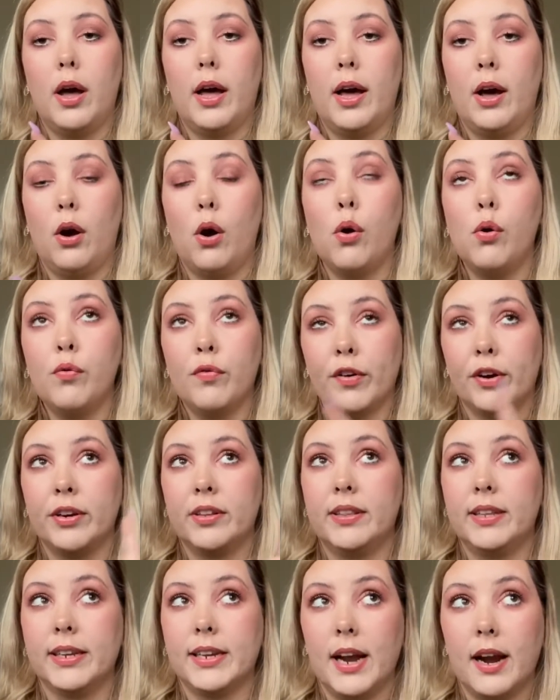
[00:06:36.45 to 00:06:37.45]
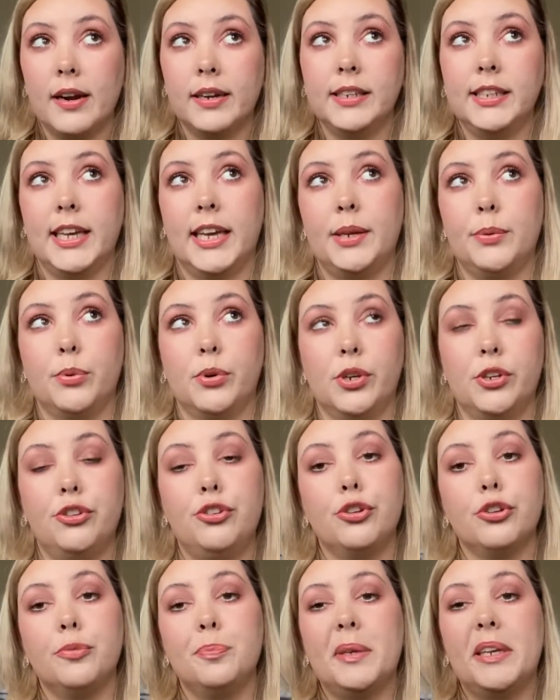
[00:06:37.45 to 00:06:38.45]
over the Garnier one
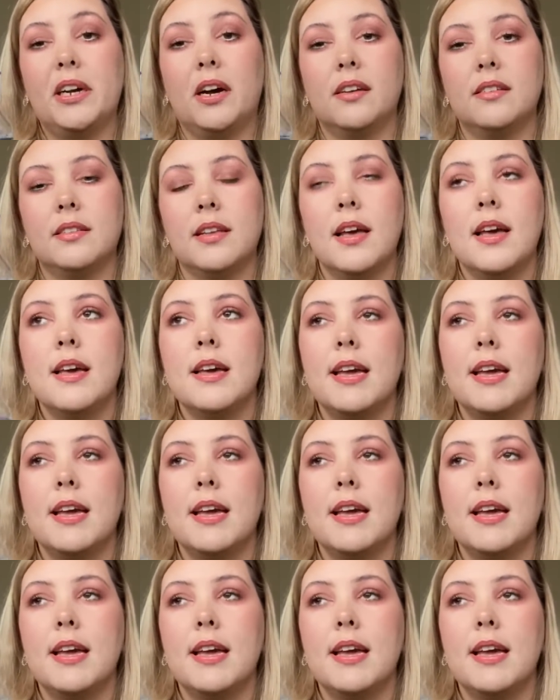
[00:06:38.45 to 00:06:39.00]
just because